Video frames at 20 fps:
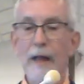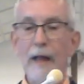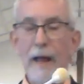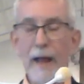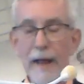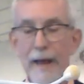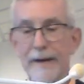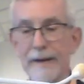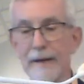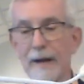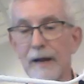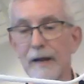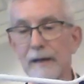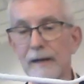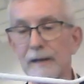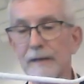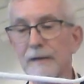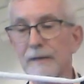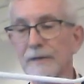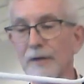And
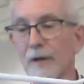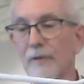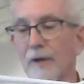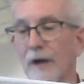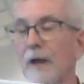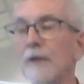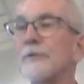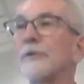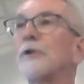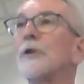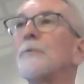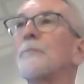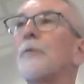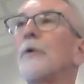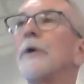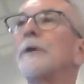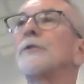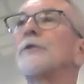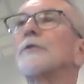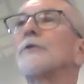uh, so the other two
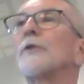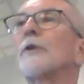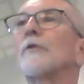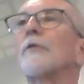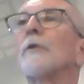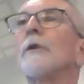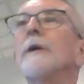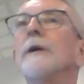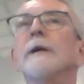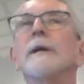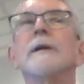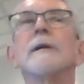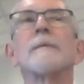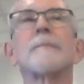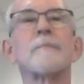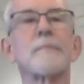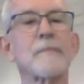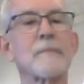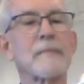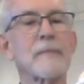preachers agree.
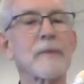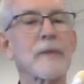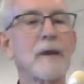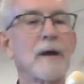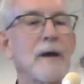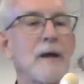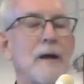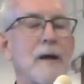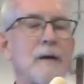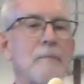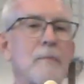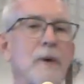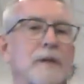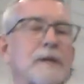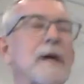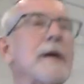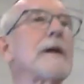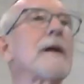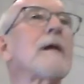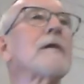But
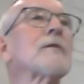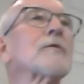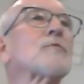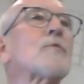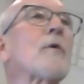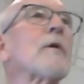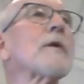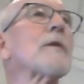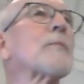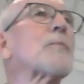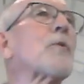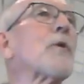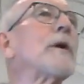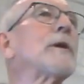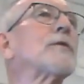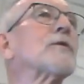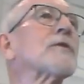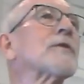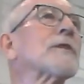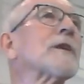they noticed one of the
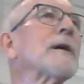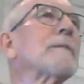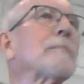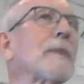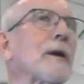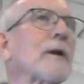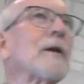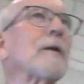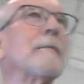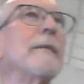preachers seemed a little